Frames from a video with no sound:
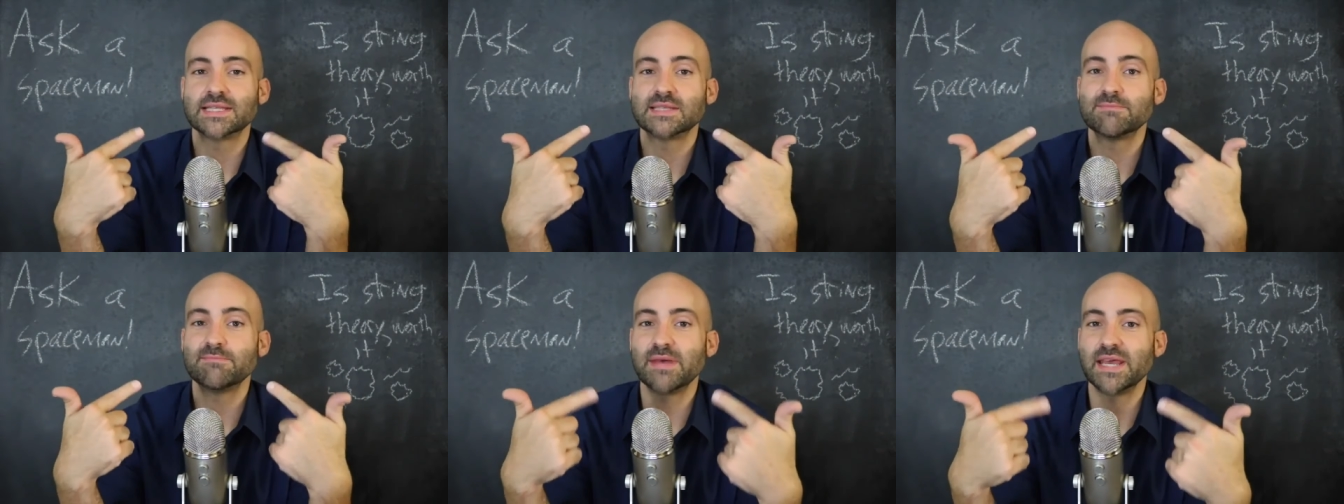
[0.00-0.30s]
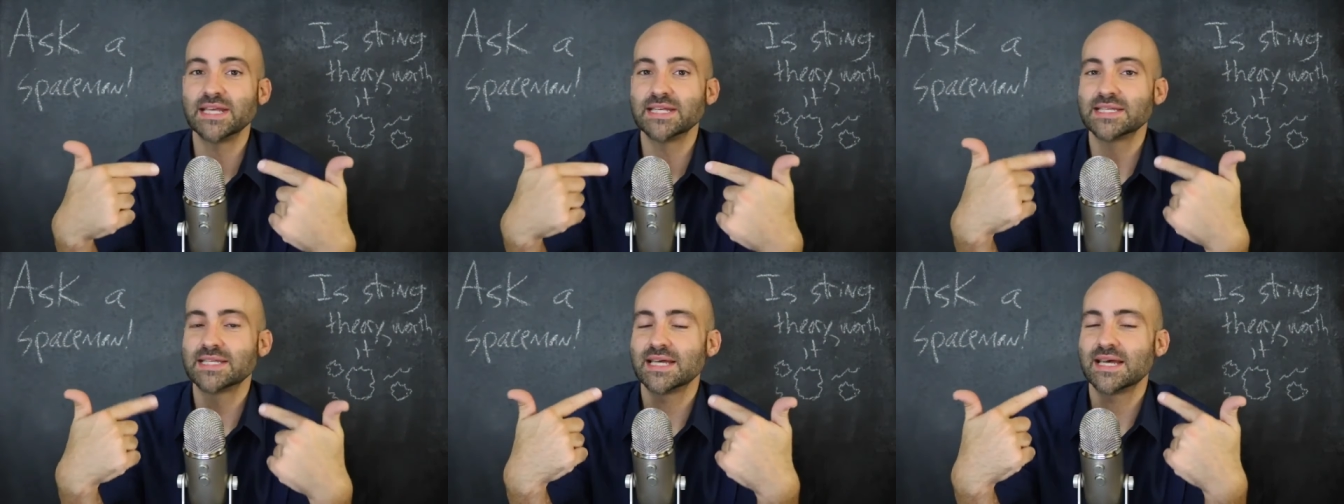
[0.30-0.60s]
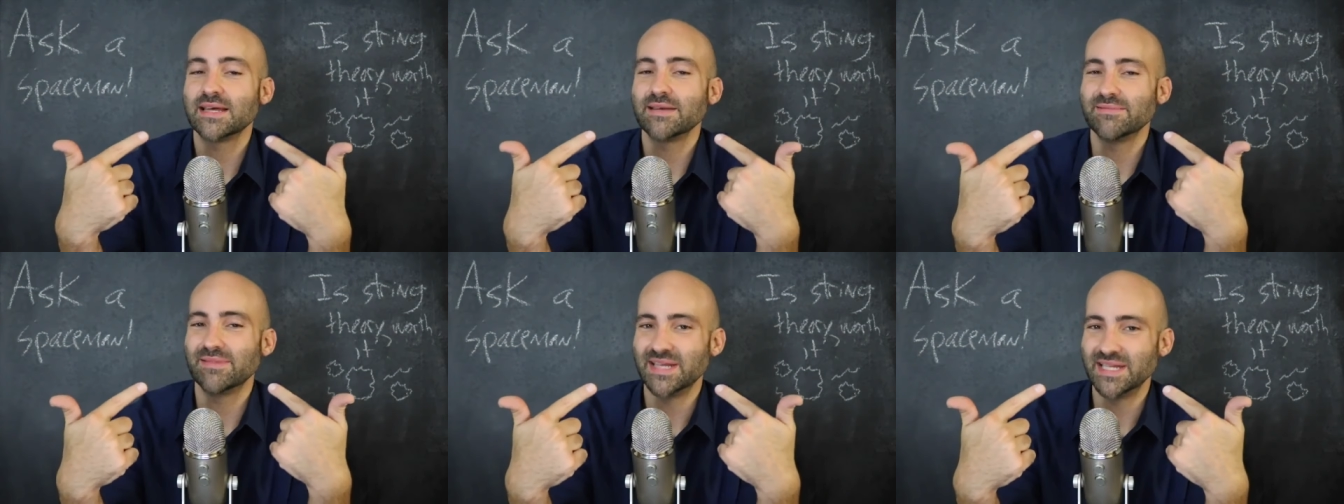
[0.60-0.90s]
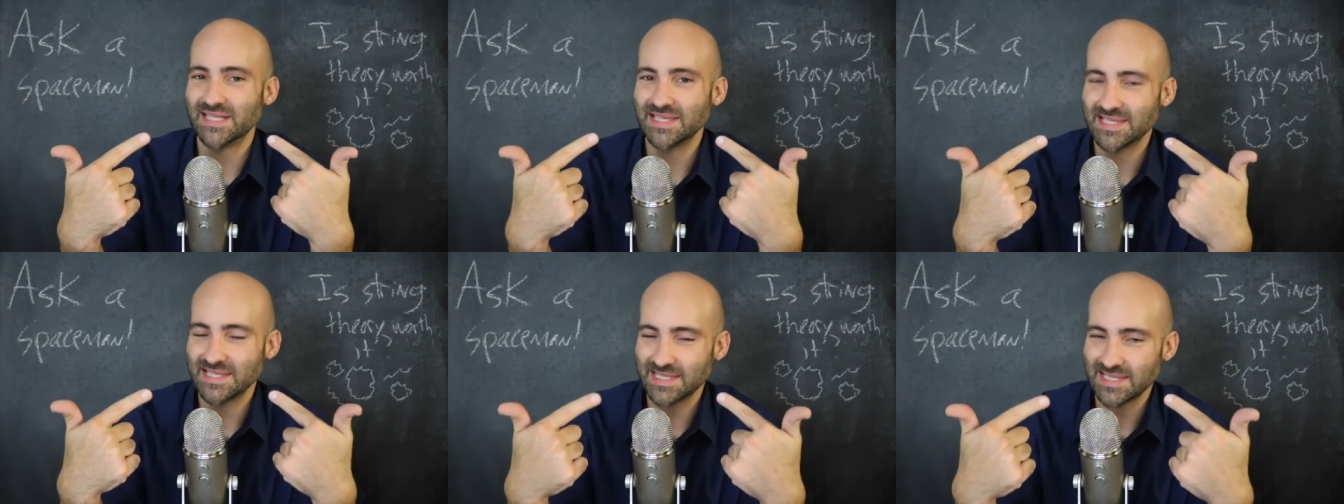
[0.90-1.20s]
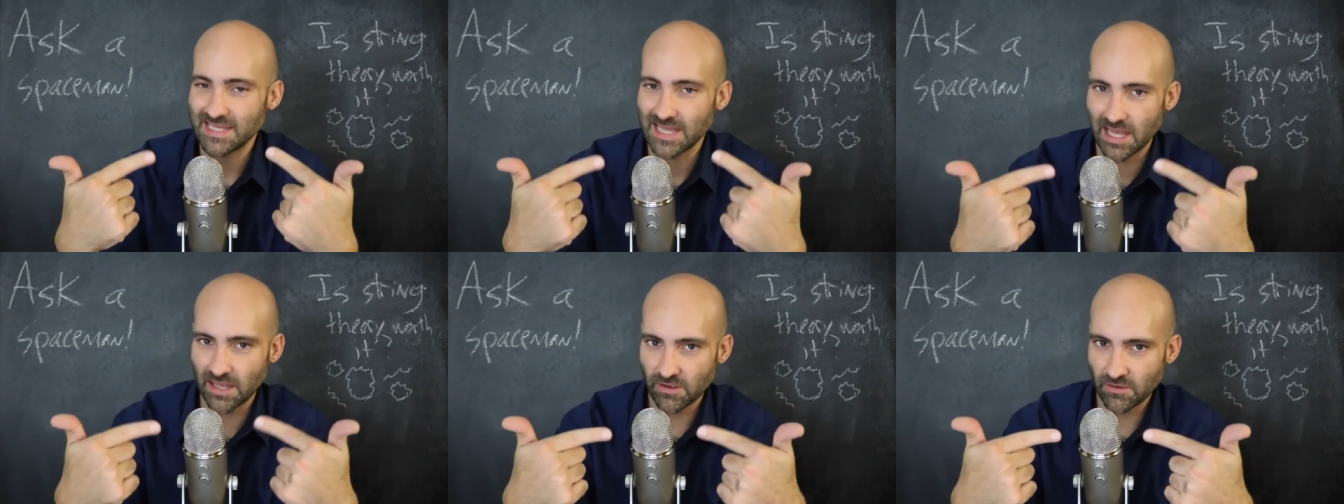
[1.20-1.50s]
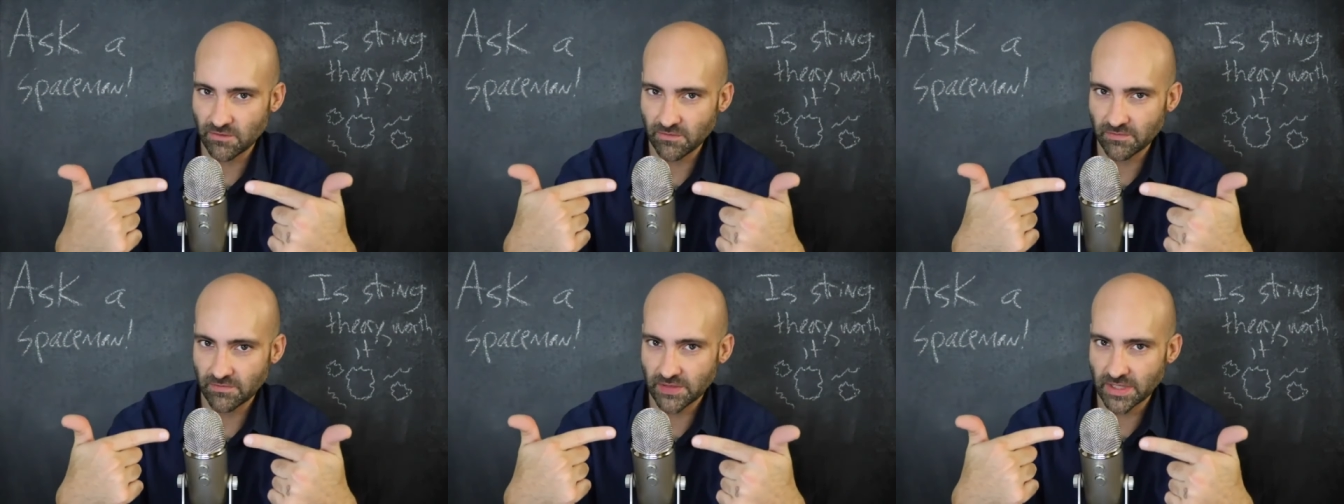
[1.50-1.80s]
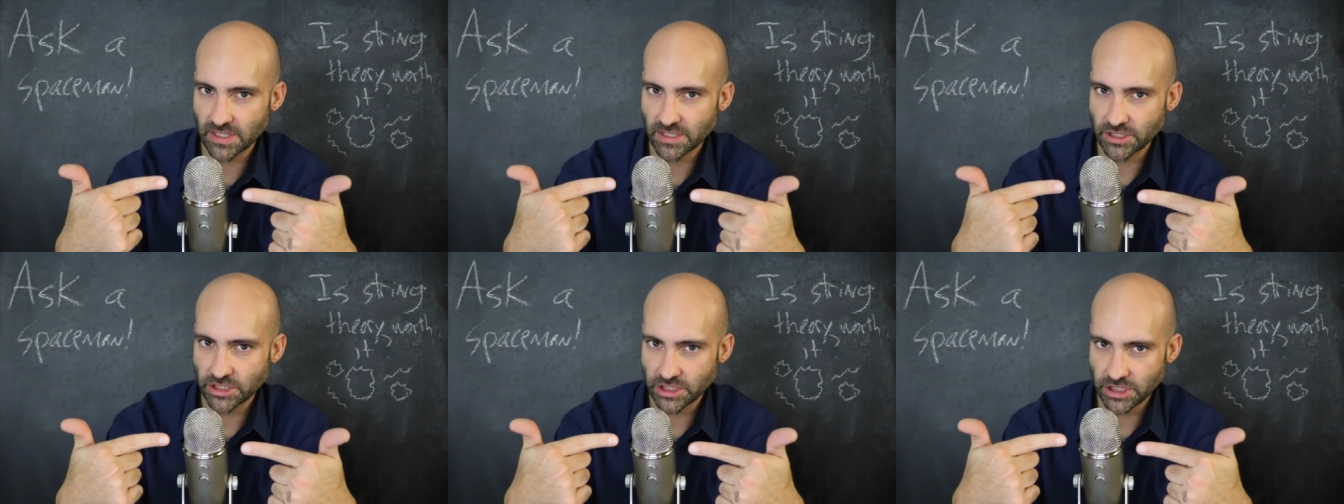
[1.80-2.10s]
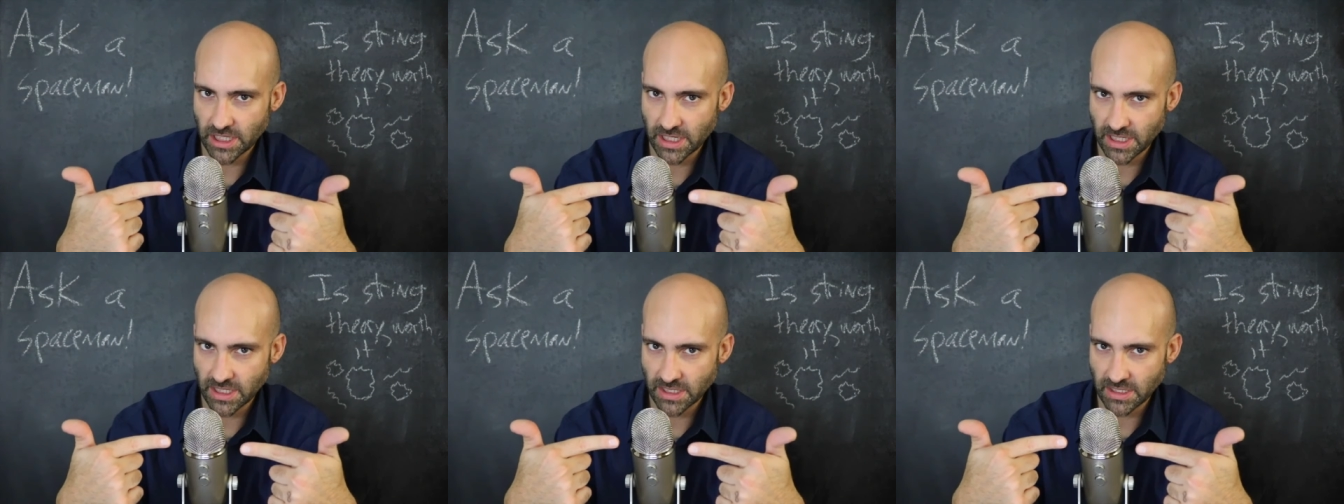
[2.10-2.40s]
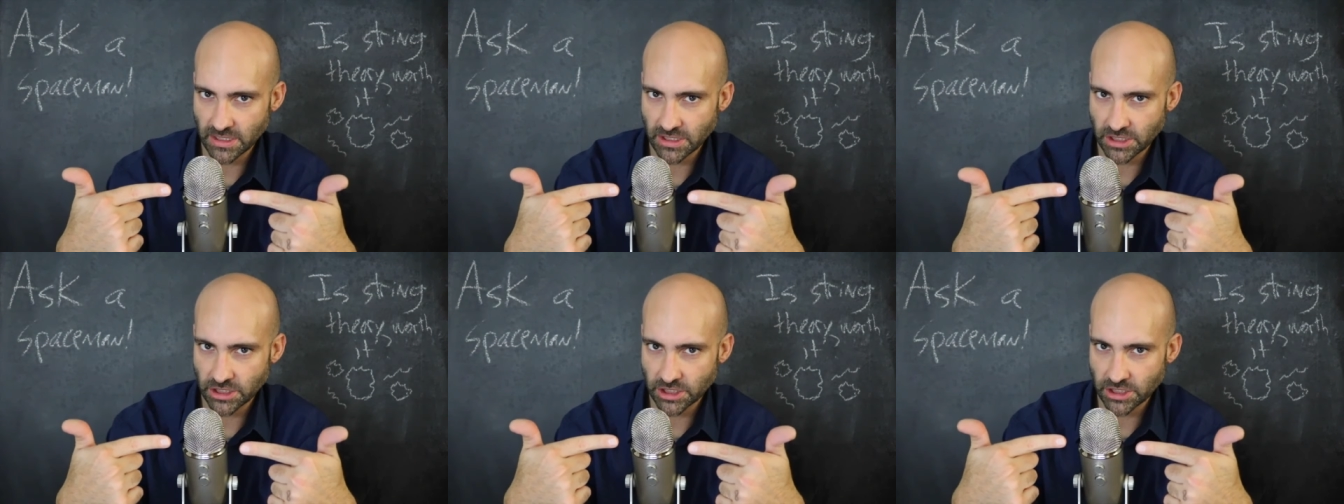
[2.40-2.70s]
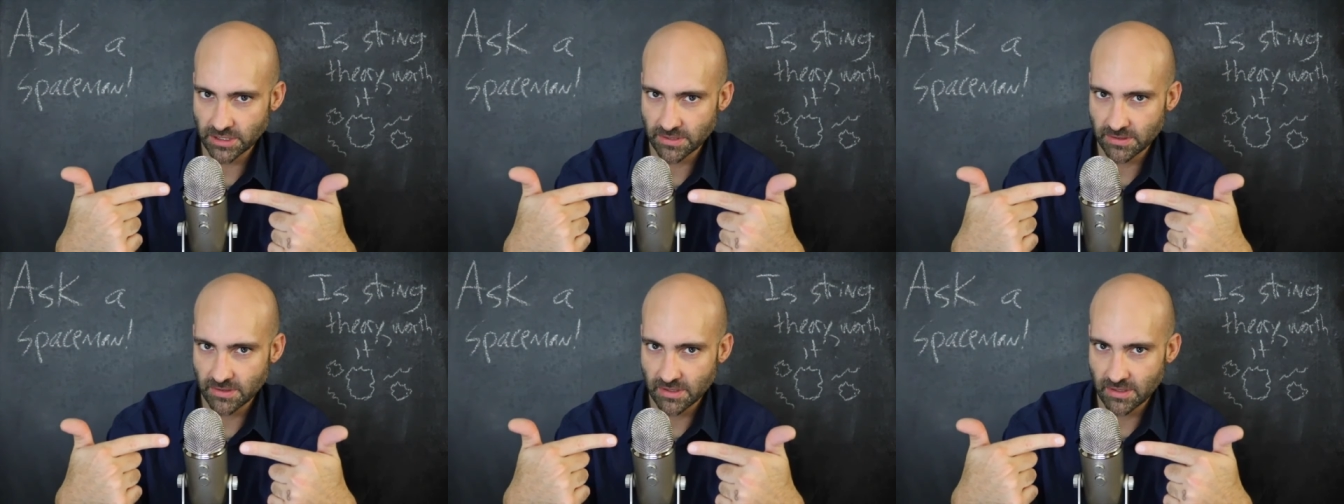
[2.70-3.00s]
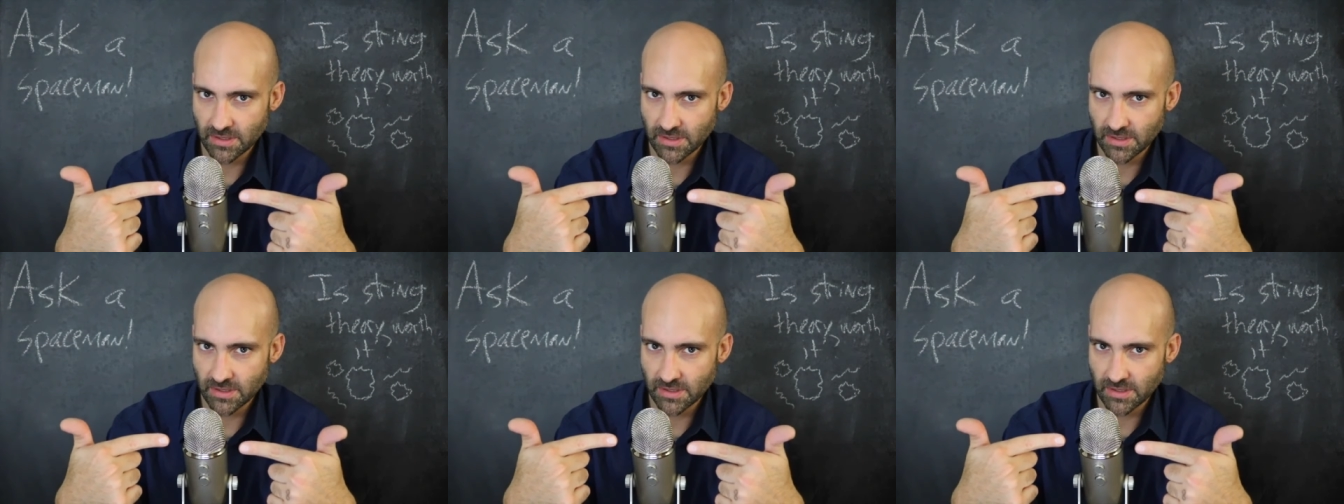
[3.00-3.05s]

space-time itself can change,